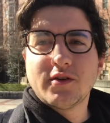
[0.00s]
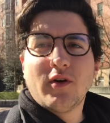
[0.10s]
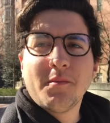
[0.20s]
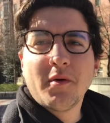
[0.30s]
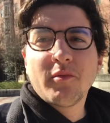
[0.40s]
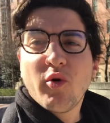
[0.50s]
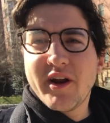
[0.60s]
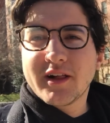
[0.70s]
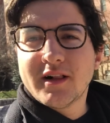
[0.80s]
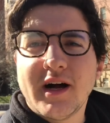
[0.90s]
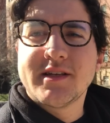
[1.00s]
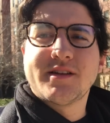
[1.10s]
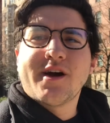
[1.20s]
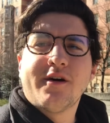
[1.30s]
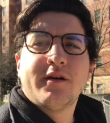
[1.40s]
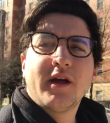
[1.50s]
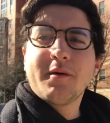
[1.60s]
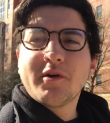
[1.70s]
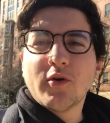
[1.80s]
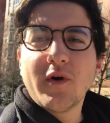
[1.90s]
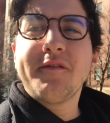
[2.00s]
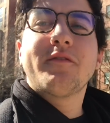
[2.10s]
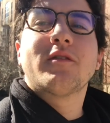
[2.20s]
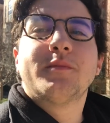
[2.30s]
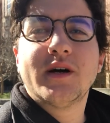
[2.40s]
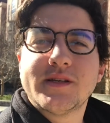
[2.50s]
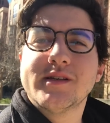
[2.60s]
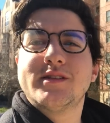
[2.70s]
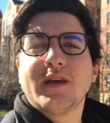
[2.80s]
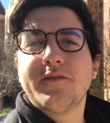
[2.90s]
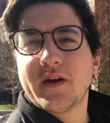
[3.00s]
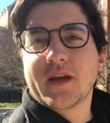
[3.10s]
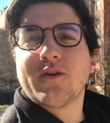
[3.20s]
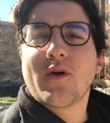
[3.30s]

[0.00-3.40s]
So I'm on my way to class now, and I'm gonna wait for a bus and see if I can